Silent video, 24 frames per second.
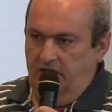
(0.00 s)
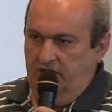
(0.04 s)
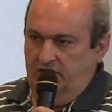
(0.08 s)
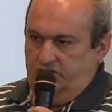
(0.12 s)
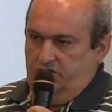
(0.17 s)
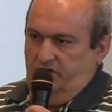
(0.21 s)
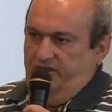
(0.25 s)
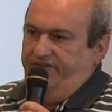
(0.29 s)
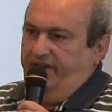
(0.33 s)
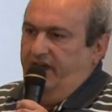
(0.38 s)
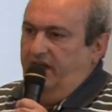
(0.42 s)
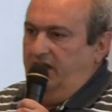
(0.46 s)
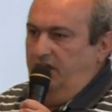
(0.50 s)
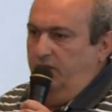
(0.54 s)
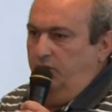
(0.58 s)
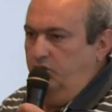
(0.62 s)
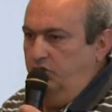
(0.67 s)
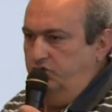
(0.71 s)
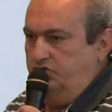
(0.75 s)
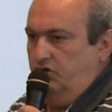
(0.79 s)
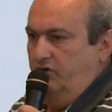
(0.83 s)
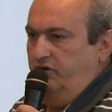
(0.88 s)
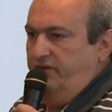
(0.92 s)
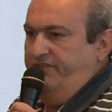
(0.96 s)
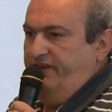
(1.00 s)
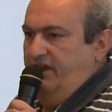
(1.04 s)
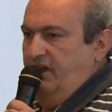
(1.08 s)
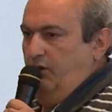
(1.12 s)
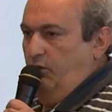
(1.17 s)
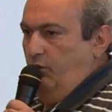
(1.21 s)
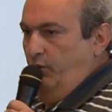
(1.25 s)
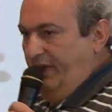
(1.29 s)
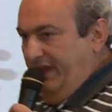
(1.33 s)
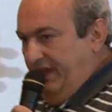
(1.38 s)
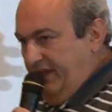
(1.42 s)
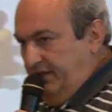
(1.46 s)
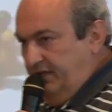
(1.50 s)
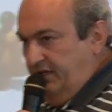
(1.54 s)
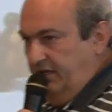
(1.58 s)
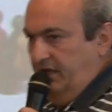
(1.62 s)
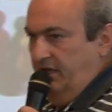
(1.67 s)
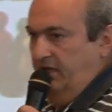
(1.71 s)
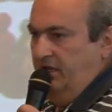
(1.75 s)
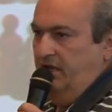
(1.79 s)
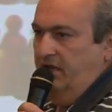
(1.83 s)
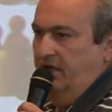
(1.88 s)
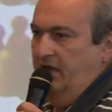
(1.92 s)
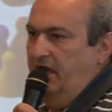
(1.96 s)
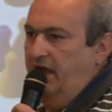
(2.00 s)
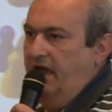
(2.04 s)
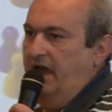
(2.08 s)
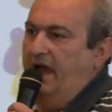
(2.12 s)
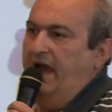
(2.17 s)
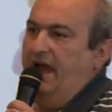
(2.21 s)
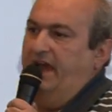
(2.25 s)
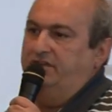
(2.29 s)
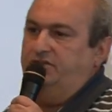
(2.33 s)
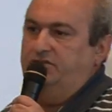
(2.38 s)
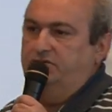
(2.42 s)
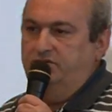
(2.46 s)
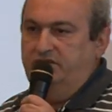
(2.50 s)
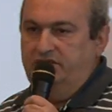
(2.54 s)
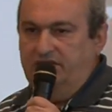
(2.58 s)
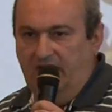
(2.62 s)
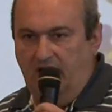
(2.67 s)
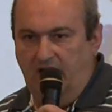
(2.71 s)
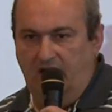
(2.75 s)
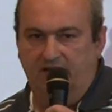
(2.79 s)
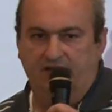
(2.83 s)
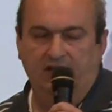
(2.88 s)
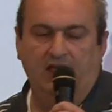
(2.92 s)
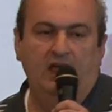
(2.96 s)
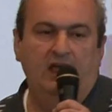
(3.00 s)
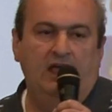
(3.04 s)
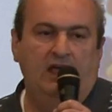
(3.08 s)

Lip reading: So if I lose or if I win, I do not